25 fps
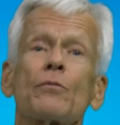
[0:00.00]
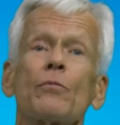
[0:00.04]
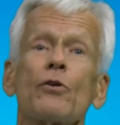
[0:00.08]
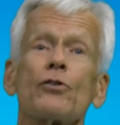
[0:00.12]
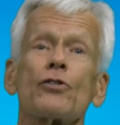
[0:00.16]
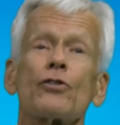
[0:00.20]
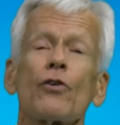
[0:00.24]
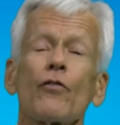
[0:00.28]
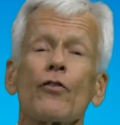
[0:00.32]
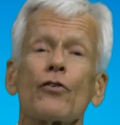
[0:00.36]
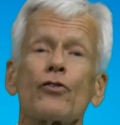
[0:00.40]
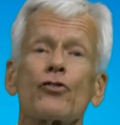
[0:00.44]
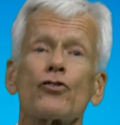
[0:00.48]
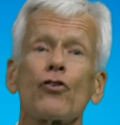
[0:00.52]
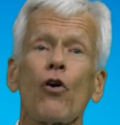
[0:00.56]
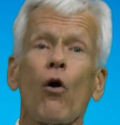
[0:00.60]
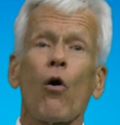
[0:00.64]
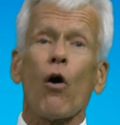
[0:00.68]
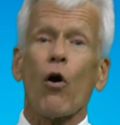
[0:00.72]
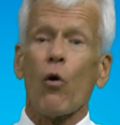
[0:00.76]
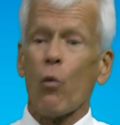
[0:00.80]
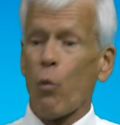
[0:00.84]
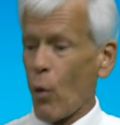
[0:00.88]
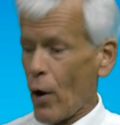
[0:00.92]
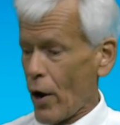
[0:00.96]
to the
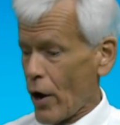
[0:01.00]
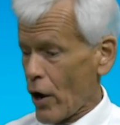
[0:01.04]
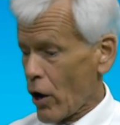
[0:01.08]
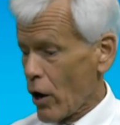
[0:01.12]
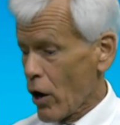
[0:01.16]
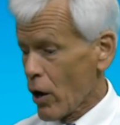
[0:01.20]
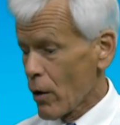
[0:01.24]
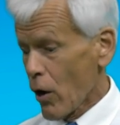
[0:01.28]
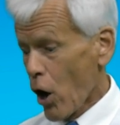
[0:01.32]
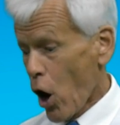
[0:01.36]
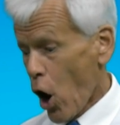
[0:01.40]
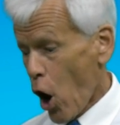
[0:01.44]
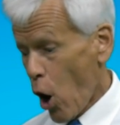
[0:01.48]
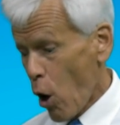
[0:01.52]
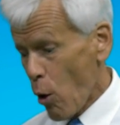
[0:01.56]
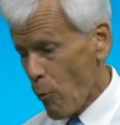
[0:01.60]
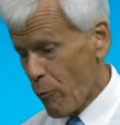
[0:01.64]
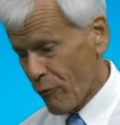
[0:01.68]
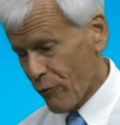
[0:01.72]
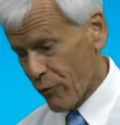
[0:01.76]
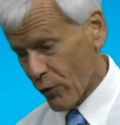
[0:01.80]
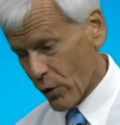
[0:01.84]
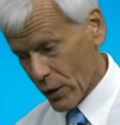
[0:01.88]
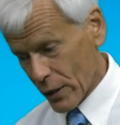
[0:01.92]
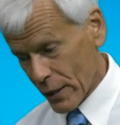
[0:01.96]
store where
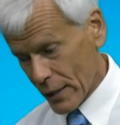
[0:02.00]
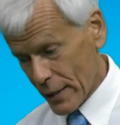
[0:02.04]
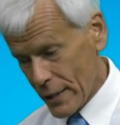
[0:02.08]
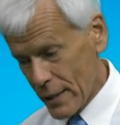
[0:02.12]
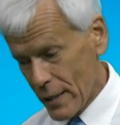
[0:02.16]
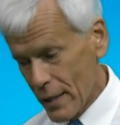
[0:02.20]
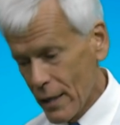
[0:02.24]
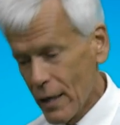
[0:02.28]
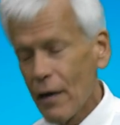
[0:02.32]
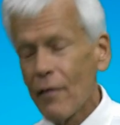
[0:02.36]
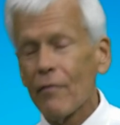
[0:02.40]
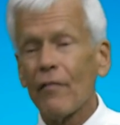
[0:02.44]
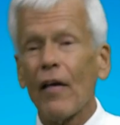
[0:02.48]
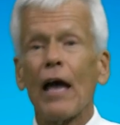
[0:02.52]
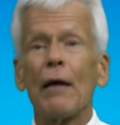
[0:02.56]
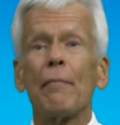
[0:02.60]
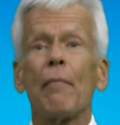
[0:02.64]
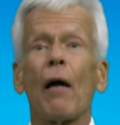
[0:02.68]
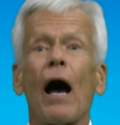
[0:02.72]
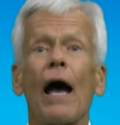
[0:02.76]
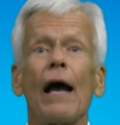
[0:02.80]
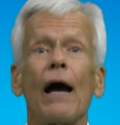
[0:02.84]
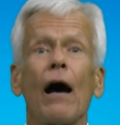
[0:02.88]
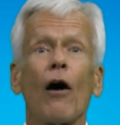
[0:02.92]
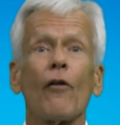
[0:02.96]
hopefully they
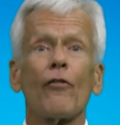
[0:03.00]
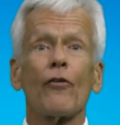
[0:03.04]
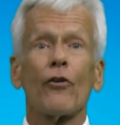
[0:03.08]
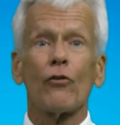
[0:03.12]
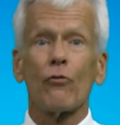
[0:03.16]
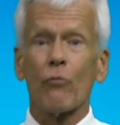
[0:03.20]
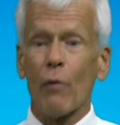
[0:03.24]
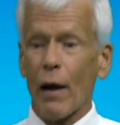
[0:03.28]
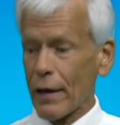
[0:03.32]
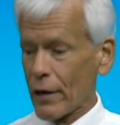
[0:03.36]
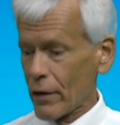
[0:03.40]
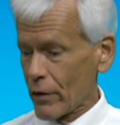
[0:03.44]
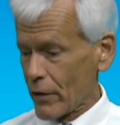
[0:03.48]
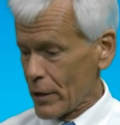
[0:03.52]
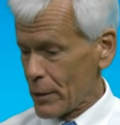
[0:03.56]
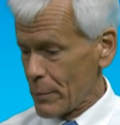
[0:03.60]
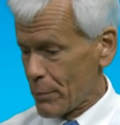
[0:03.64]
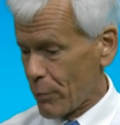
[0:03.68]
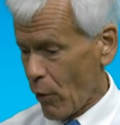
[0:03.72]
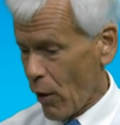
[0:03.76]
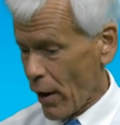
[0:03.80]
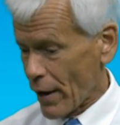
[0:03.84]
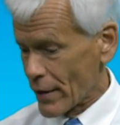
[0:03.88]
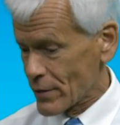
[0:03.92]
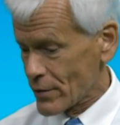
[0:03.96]
buy other regularly
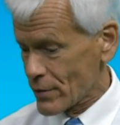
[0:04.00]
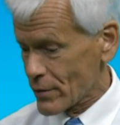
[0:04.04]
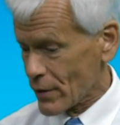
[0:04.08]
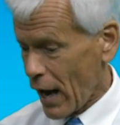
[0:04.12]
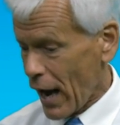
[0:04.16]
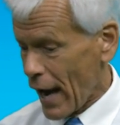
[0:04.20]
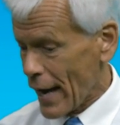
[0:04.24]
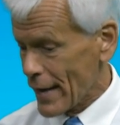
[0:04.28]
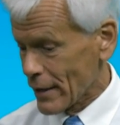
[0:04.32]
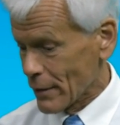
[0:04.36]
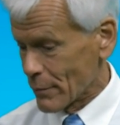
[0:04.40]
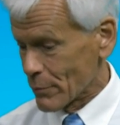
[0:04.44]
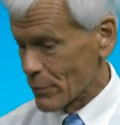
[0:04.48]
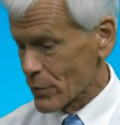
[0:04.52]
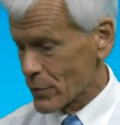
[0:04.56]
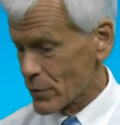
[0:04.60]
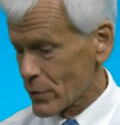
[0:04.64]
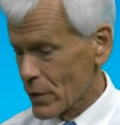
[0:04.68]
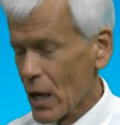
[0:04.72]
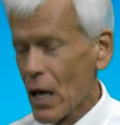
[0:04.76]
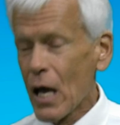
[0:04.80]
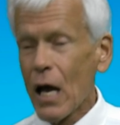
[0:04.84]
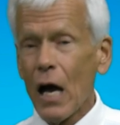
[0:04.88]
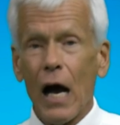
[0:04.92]
priced items.